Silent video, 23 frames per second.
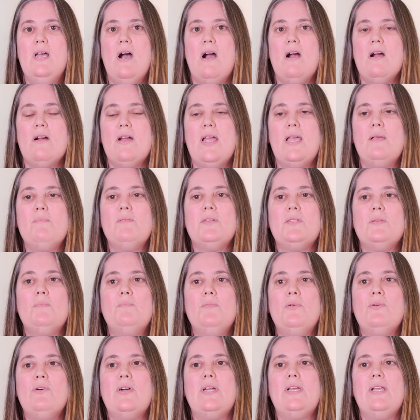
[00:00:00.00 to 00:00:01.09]
are able to
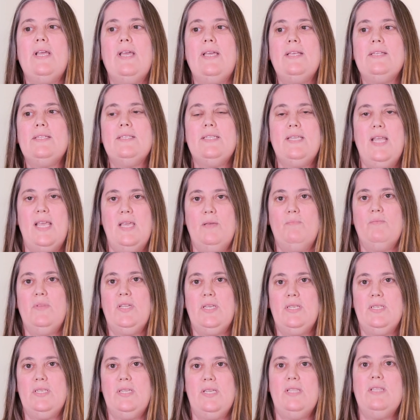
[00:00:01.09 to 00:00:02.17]
put a
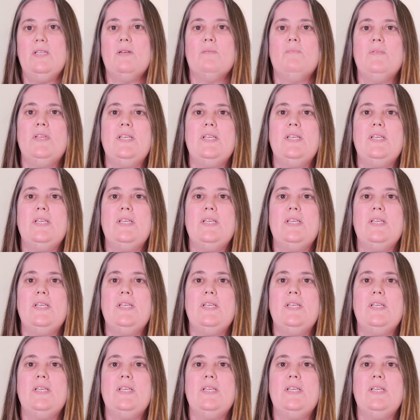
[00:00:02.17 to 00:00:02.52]
statement in their